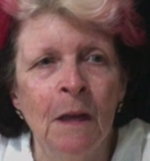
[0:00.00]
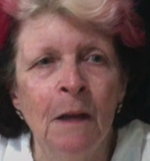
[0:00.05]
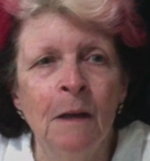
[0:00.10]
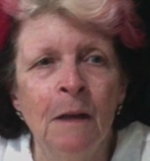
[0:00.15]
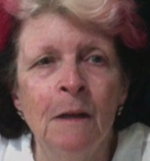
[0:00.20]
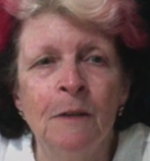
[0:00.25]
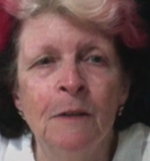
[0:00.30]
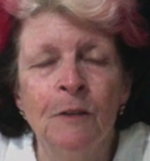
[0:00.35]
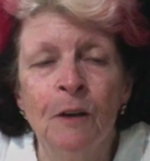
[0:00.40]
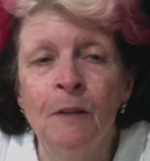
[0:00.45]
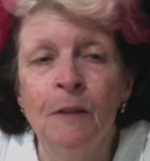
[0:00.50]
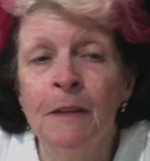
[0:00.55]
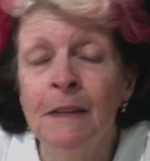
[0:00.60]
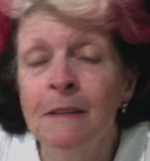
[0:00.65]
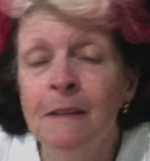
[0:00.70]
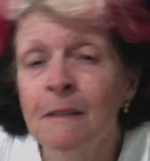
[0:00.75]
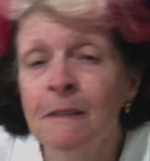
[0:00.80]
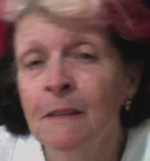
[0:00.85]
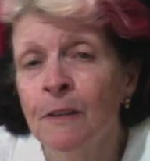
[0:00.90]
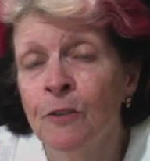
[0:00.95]
So this
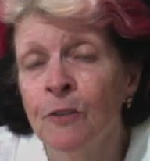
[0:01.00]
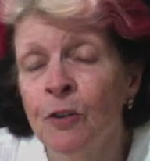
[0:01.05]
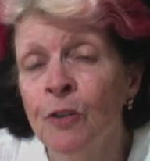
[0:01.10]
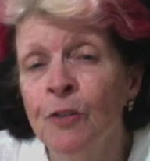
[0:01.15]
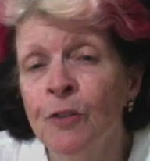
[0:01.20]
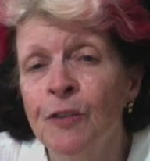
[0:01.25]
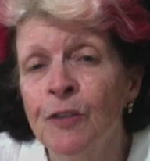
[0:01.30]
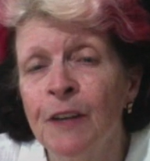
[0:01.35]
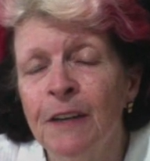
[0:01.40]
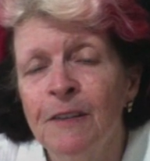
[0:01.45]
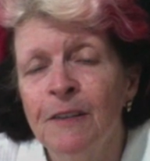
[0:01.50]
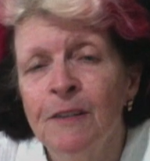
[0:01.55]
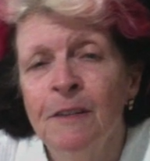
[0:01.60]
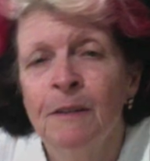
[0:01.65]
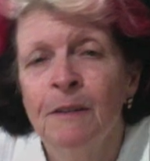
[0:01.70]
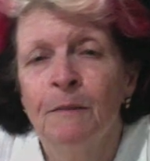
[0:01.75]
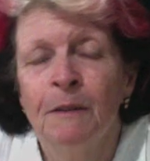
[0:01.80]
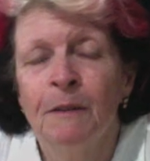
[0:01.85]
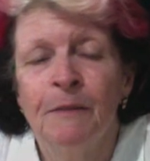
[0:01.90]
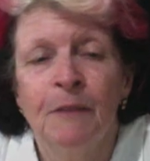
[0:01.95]
is a new section that
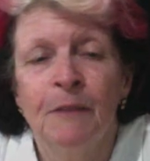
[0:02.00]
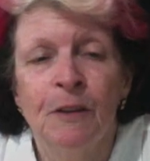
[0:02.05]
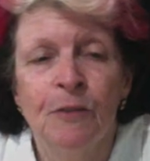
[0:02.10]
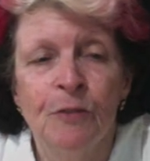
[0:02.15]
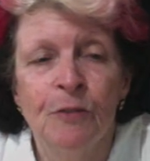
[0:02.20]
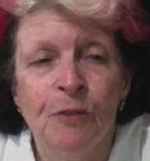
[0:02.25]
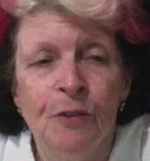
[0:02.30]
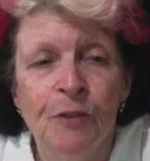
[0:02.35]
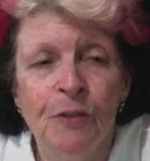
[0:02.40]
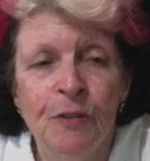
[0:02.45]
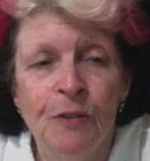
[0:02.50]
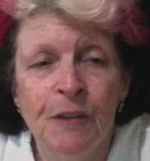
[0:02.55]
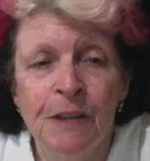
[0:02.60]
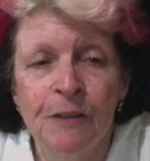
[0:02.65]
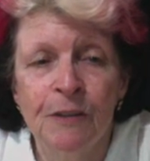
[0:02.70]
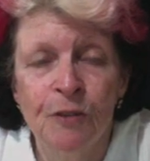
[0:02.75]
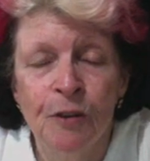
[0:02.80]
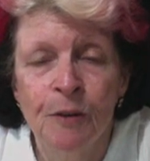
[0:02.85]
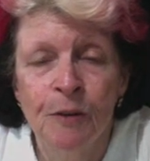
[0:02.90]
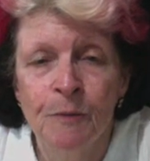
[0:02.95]
we've introduced in
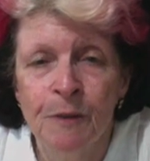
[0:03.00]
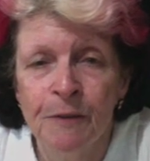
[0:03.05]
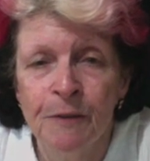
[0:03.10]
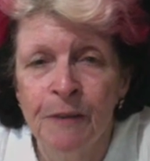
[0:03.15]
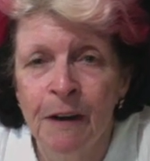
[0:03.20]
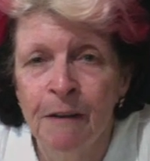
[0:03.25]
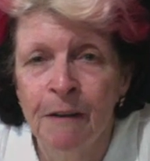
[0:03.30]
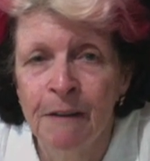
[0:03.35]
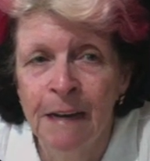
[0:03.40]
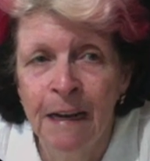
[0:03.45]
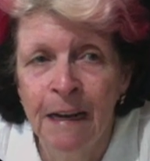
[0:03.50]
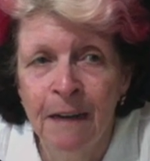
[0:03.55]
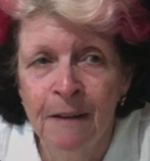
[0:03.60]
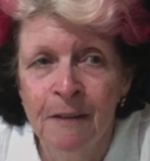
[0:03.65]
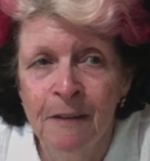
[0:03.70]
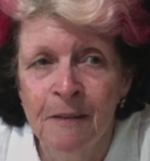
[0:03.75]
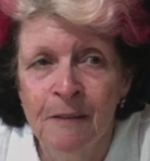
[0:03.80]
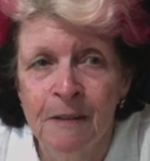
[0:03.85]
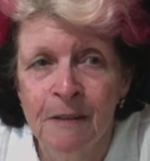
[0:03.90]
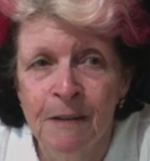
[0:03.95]
terms of our
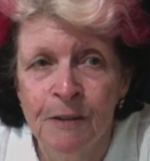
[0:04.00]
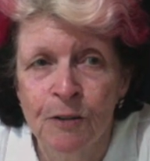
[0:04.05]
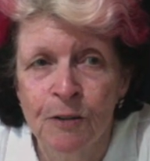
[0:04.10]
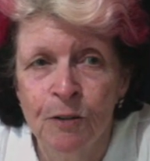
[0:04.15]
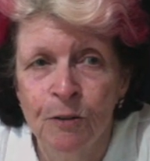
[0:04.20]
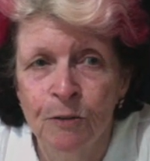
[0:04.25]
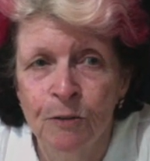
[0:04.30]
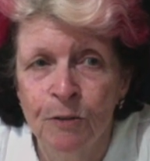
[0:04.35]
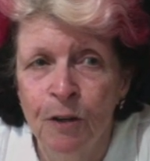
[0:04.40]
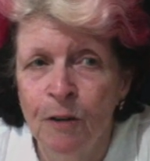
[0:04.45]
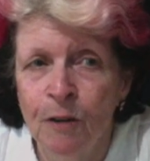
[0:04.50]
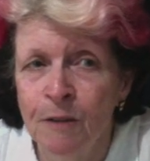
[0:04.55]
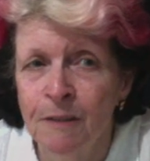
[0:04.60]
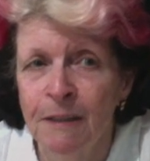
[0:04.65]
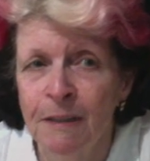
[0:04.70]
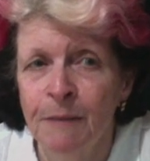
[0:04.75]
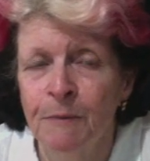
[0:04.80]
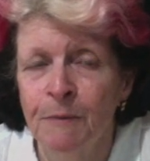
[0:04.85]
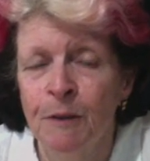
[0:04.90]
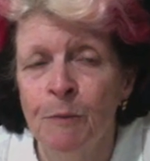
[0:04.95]
analysis, and it's called
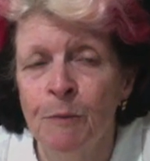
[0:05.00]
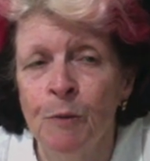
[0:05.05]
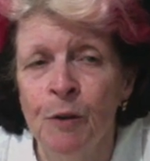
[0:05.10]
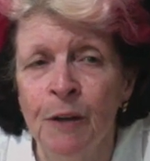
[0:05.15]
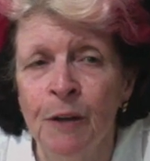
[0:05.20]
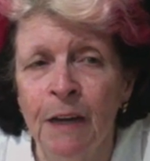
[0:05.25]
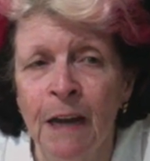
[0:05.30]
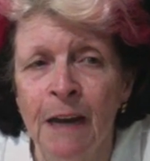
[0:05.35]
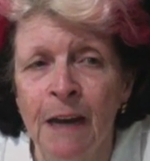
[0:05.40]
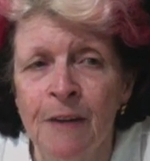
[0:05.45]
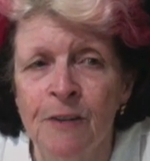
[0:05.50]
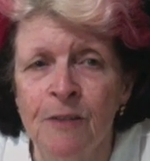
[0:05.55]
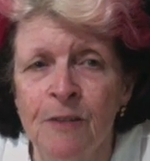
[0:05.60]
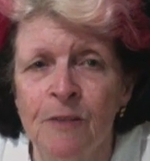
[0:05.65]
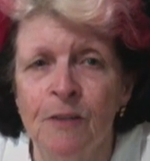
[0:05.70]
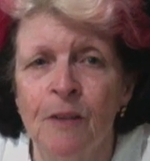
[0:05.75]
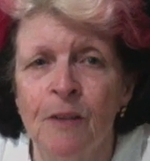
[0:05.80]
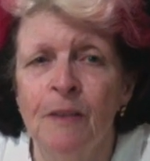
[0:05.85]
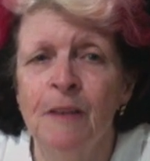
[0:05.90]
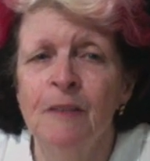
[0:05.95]
concept communication.
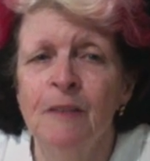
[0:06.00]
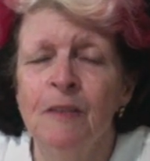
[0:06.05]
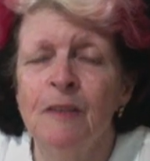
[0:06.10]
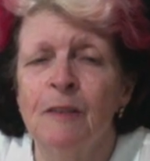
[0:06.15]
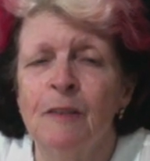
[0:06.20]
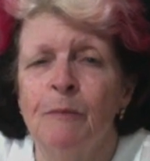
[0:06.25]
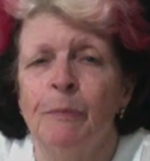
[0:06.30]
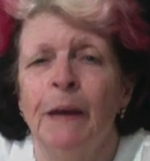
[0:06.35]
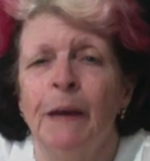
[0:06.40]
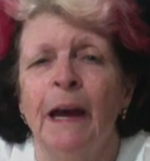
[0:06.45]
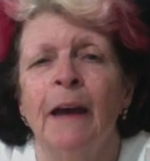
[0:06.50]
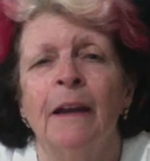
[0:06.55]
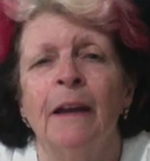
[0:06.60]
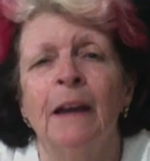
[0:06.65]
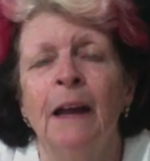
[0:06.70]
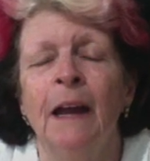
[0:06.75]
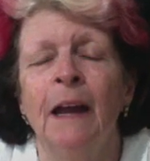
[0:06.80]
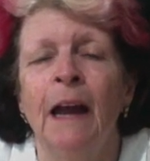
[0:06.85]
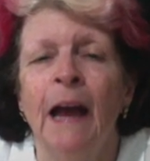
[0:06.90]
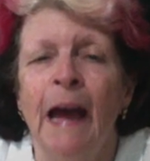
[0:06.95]
So this is about
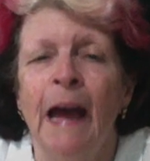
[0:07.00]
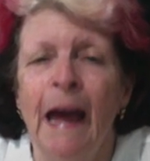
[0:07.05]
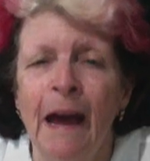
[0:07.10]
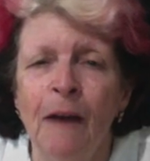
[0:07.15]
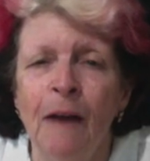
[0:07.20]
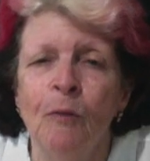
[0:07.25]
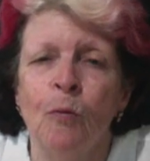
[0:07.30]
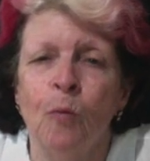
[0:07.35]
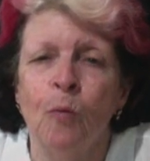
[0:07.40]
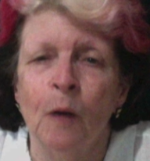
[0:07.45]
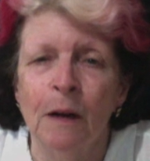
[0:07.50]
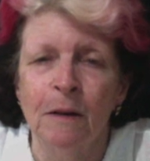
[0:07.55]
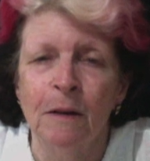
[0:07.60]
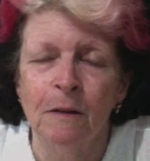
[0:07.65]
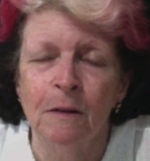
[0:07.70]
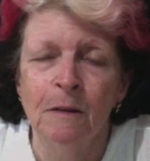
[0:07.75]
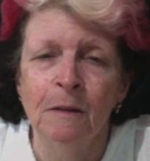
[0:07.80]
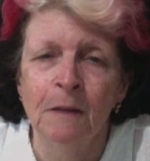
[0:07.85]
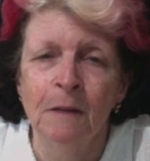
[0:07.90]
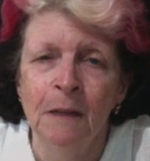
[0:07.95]
how
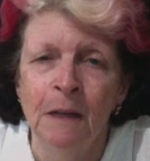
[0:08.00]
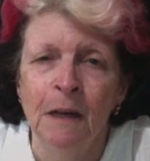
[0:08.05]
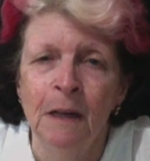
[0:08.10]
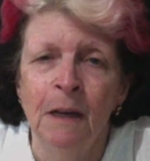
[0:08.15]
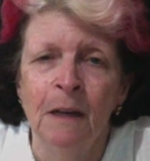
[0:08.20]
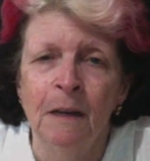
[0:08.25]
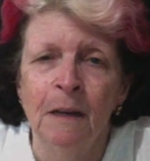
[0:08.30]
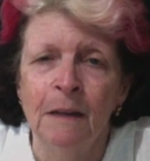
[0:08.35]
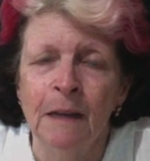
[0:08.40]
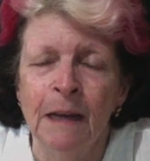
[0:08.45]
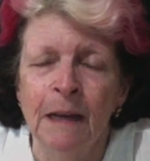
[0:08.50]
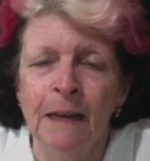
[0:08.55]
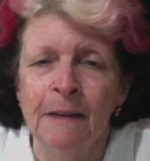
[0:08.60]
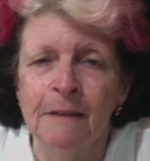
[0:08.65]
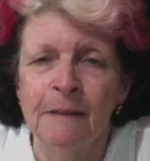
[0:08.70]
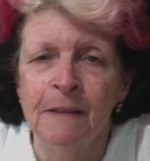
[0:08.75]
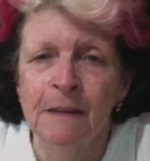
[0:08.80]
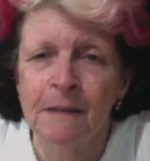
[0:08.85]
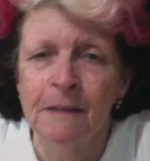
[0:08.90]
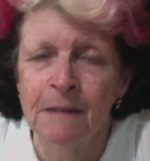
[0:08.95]
well
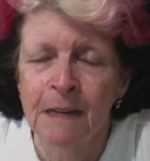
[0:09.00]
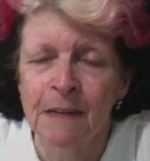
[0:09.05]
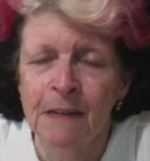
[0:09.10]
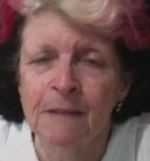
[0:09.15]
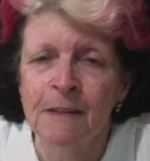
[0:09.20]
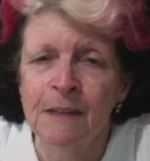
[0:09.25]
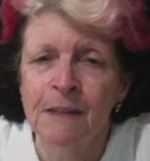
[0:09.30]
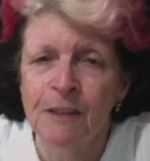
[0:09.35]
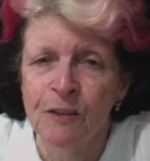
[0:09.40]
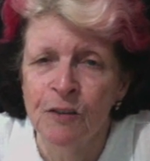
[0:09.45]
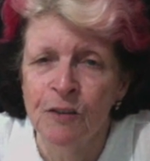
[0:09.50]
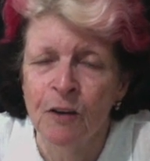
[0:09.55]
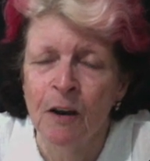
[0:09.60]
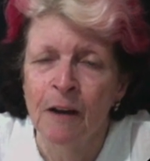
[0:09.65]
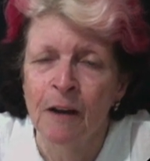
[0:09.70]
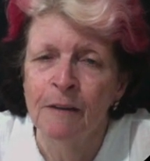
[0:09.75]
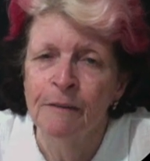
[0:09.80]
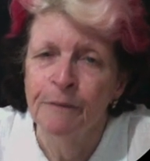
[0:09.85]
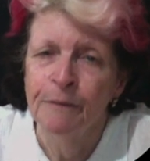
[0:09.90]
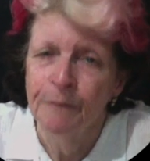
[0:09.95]
does the
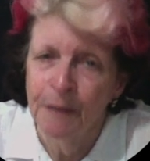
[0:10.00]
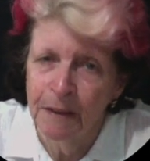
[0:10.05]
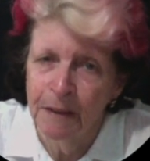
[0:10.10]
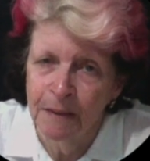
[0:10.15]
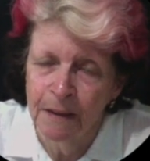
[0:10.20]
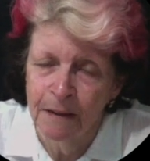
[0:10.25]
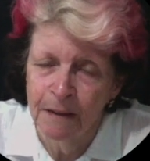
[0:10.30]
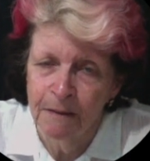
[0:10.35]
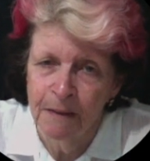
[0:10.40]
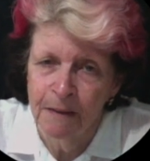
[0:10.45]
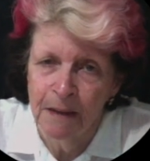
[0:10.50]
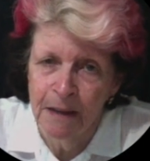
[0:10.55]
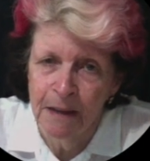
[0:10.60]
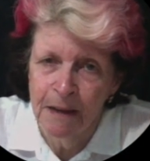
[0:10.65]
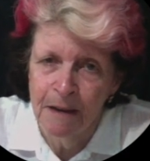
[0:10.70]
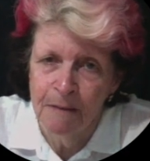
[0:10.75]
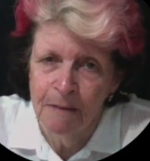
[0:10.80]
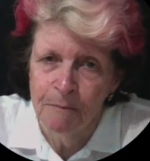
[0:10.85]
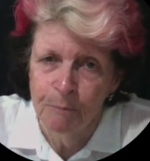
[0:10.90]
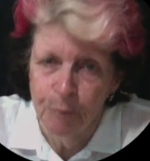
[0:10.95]
design fit the
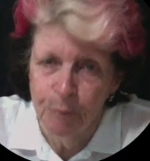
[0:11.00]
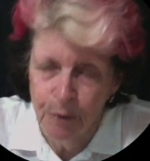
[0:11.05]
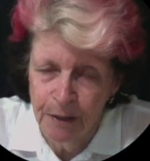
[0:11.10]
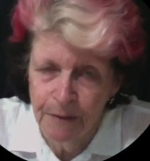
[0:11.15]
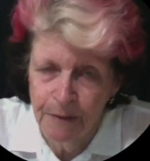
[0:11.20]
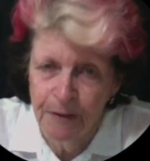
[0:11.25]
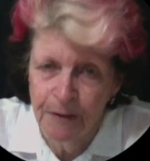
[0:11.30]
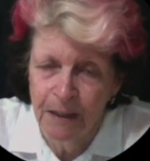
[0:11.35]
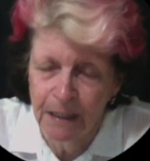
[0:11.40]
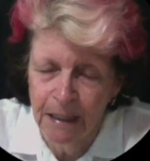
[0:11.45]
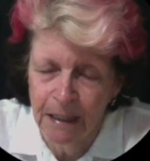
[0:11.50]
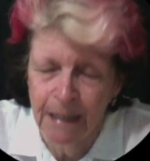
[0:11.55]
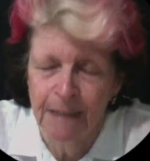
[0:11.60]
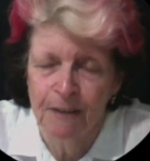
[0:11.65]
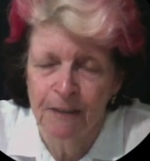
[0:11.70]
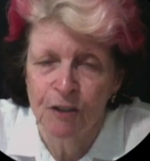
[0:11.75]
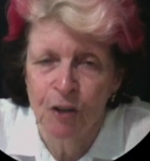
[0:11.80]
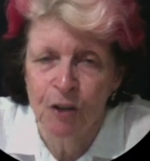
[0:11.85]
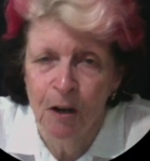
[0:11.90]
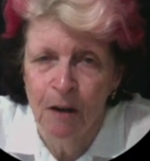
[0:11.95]
brief, the class
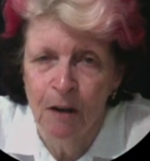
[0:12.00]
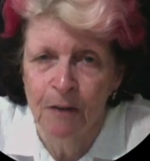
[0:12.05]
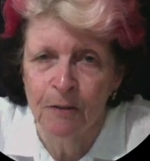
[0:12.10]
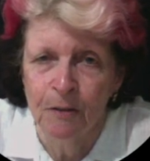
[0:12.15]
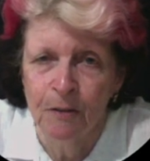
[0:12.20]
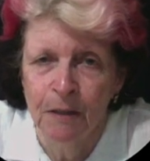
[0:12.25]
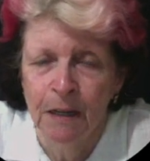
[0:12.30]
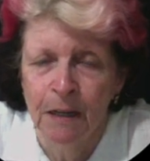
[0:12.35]
title.